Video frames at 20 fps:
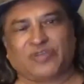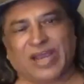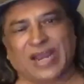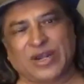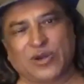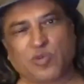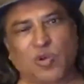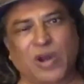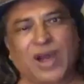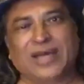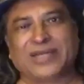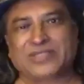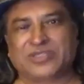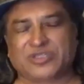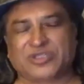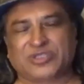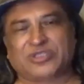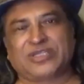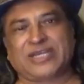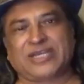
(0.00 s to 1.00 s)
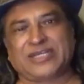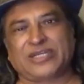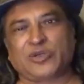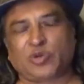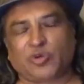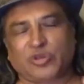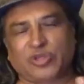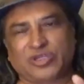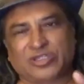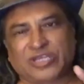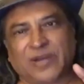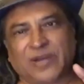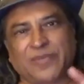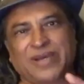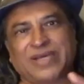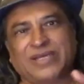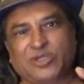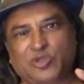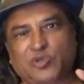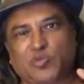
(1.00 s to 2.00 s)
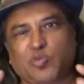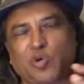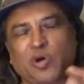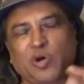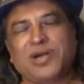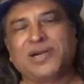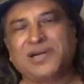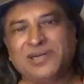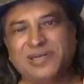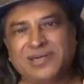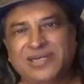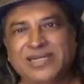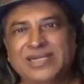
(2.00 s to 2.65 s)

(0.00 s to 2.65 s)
advance that, you know, the Sanmay's world